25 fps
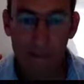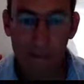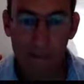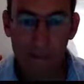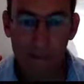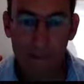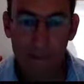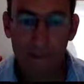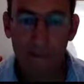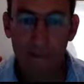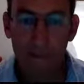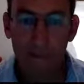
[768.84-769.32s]

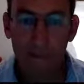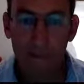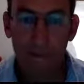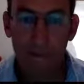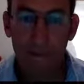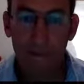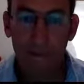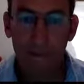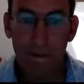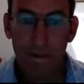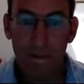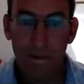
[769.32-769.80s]

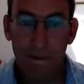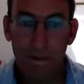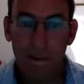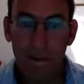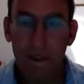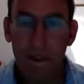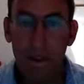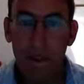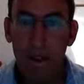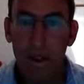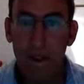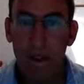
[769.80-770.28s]

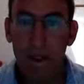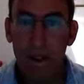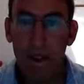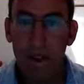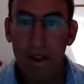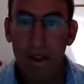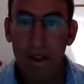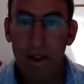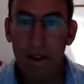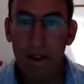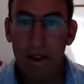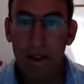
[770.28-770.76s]

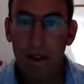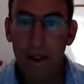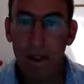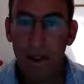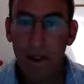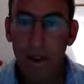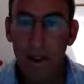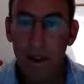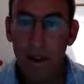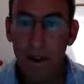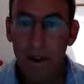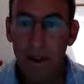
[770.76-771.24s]

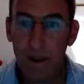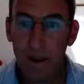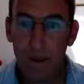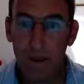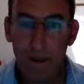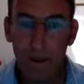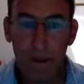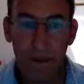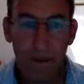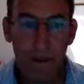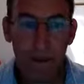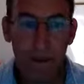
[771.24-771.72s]

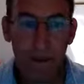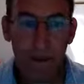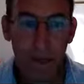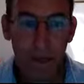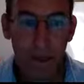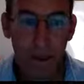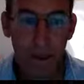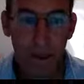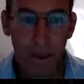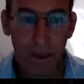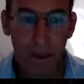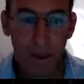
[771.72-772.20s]

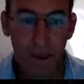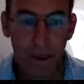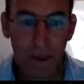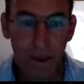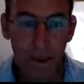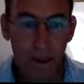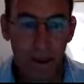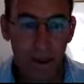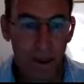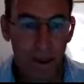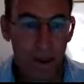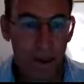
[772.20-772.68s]

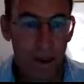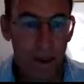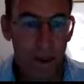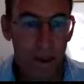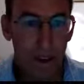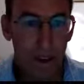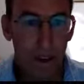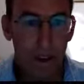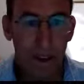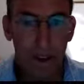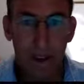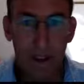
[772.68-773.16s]

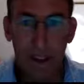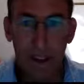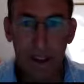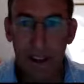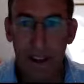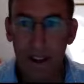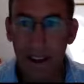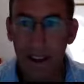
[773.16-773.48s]
[no speech]